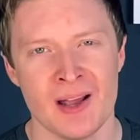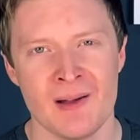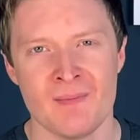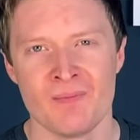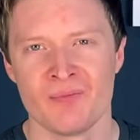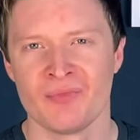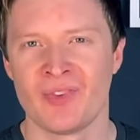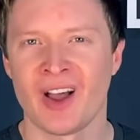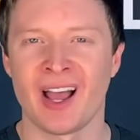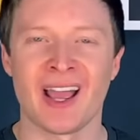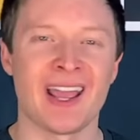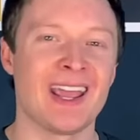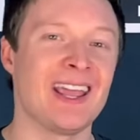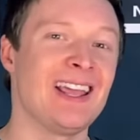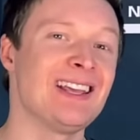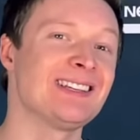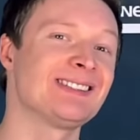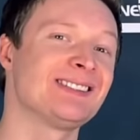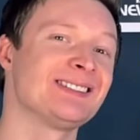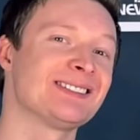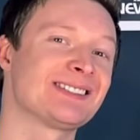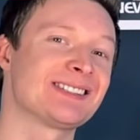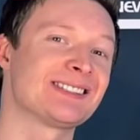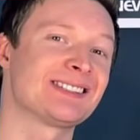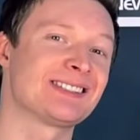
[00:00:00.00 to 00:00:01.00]
that
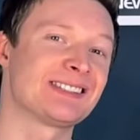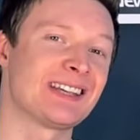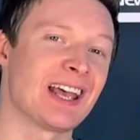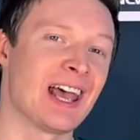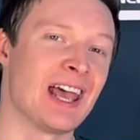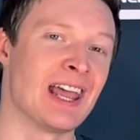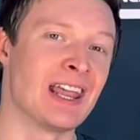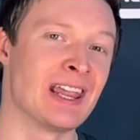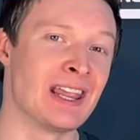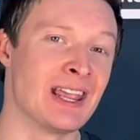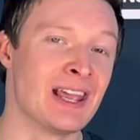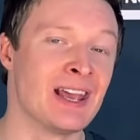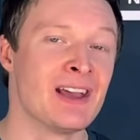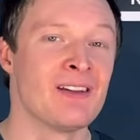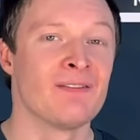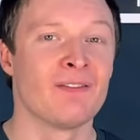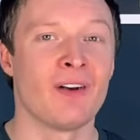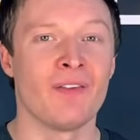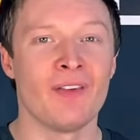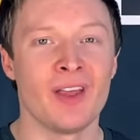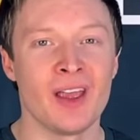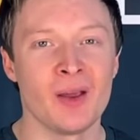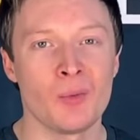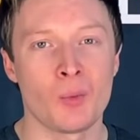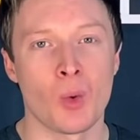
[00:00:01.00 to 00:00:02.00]
isn't to say that
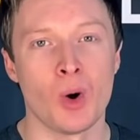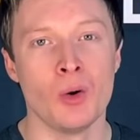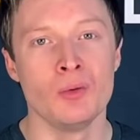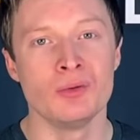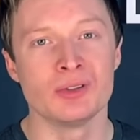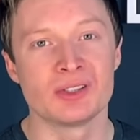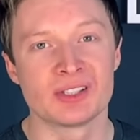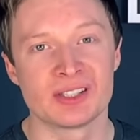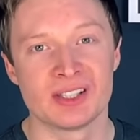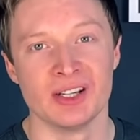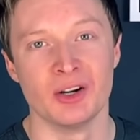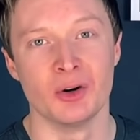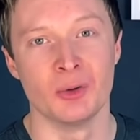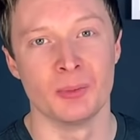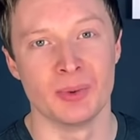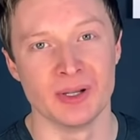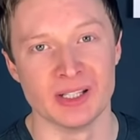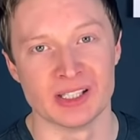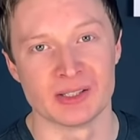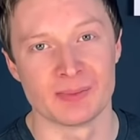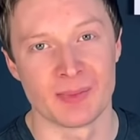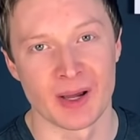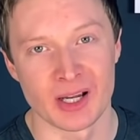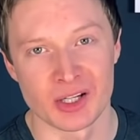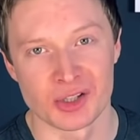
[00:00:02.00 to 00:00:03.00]
it won't still be
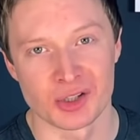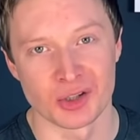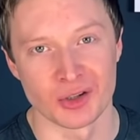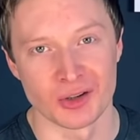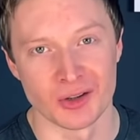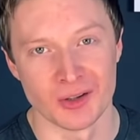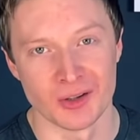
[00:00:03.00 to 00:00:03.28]
special,